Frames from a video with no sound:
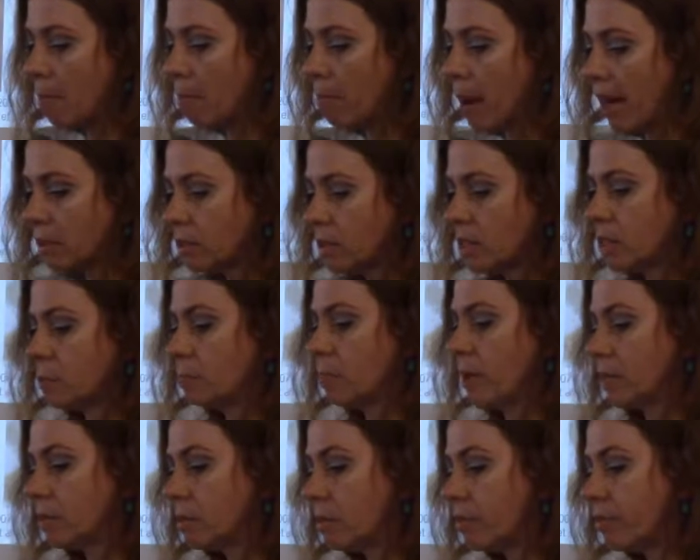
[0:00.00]
but
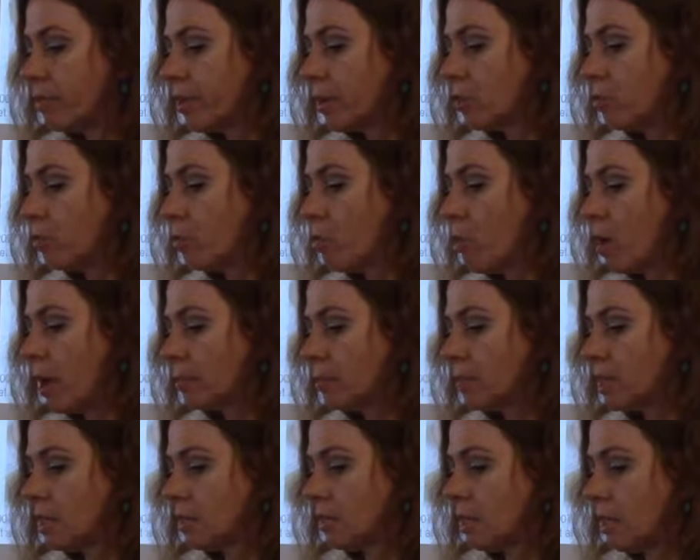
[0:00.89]
specific
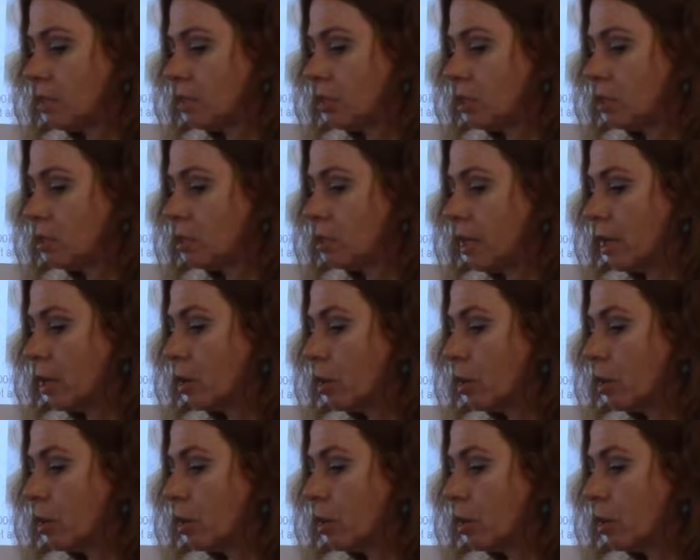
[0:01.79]
forms such as the